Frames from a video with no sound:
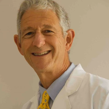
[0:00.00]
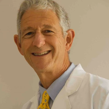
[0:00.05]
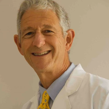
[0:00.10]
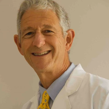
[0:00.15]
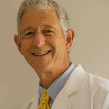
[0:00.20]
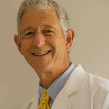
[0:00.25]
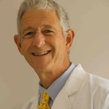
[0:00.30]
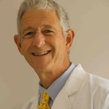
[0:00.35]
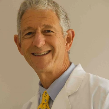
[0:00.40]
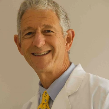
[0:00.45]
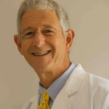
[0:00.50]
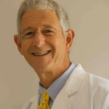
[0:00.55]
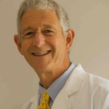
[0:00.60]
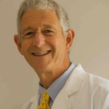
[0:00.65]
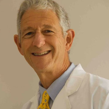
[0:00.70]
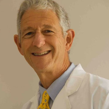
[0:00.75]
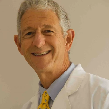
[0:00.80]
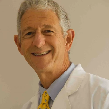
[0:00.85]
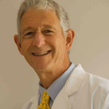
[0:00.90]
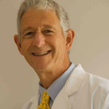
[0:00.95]

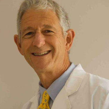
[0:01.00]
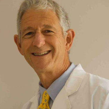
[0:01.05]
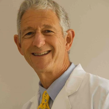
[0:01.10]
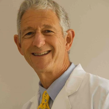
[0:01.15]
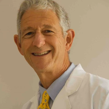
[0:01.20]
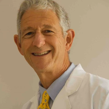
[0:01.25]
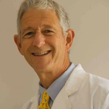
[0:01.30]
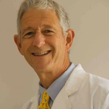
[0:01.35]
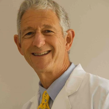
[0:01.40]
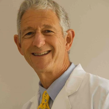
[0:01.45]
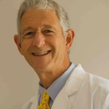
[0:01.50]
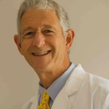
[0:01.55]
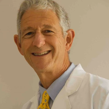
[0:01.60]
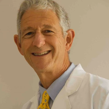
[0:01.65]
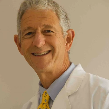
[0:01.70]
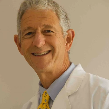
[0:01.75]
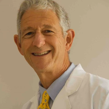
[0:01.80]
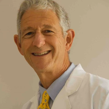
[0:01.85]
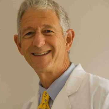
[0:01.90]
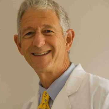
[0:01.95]

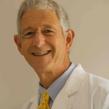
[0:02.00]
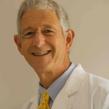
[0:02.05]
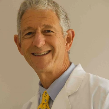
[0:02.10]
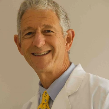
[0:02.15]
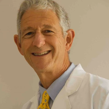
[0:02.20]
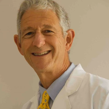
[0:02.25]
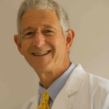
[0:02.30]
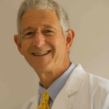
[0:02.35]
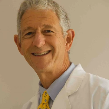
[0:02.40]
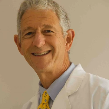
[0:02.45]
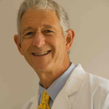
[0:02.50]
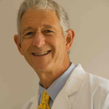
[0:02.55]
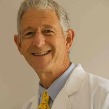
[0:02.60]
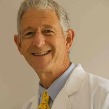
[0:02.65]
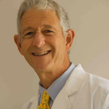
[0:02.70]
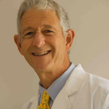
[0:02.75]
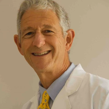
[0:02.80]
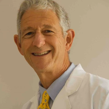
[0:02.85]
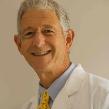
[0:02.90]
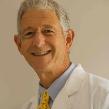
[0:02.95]

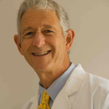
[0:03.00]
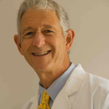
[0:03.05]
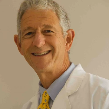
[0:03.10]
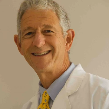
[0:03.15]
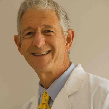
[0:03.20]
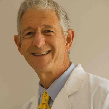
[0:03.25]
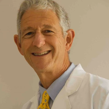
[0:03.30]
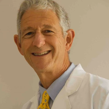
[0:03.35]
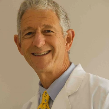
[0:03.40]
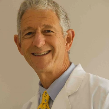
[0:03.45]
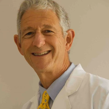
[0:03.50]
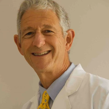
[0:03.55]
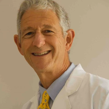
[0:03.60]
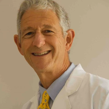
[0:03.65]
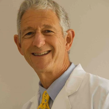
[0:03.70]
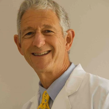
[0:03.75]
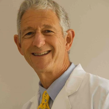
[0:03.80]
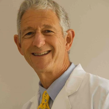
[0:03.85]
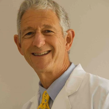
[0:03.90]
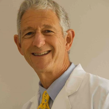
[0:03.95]

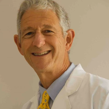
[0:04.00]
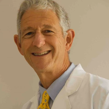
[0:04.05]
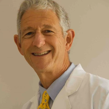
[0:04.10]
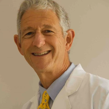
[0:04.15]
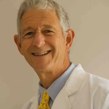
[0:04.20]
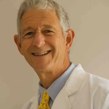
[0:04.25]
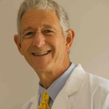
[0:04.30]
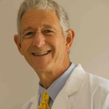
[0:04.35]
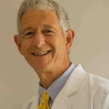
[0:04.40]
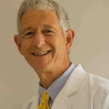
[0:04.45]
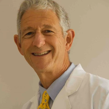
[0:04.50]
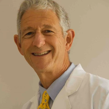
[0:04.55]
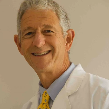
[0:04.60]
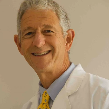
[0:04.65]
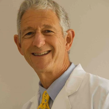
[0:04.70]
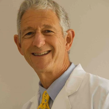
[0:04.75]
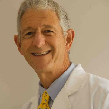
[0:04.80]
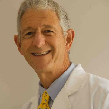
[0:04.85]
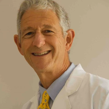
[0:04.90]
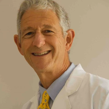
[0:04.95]

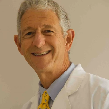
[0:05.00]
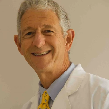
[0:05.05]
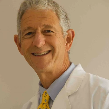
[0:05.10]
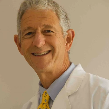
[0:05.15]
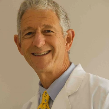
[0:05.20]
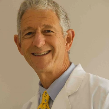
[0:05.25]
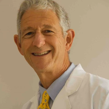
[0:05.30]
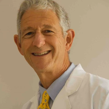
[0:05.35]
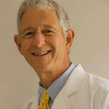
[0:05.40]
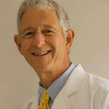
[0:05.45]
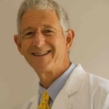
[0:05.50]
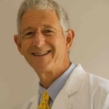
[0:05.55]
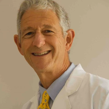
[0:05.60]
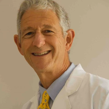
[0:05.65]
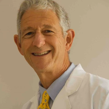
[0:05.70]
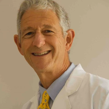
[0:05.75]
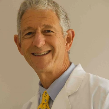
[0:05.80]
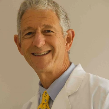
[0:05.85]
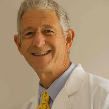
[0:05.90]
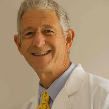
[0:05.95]

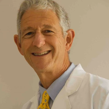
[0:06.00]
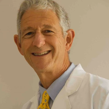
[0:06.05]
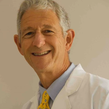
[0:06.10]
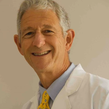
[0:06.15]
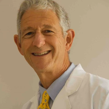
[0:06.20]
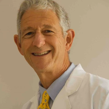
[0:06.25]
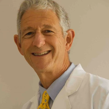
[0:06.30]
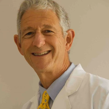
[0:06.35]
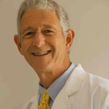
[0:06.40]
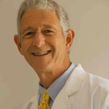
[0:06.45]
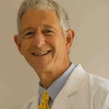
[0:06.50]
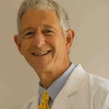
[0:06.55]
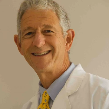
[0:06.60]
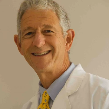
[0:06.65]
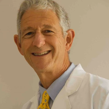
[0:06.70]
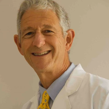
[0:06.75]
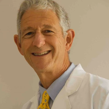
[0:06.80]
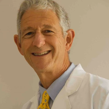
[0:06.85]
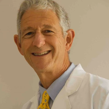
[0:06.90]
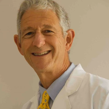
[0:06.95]

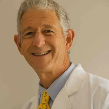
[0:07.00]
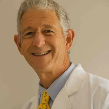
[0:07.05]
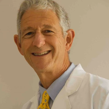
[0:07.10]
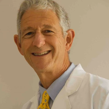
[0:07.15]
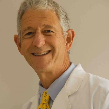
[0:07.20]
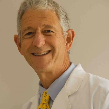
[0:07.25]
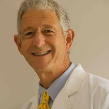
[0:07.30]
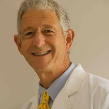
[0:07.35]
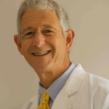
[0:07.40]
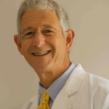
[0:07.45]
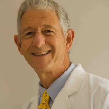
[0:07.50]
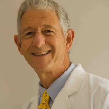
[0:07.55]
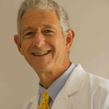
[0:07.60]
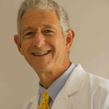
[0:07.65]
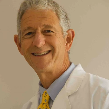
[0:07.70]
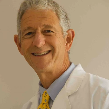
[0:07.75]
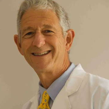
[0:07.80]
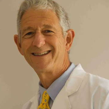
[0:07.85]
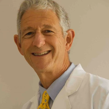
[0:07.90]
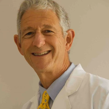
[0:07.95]
[no speech]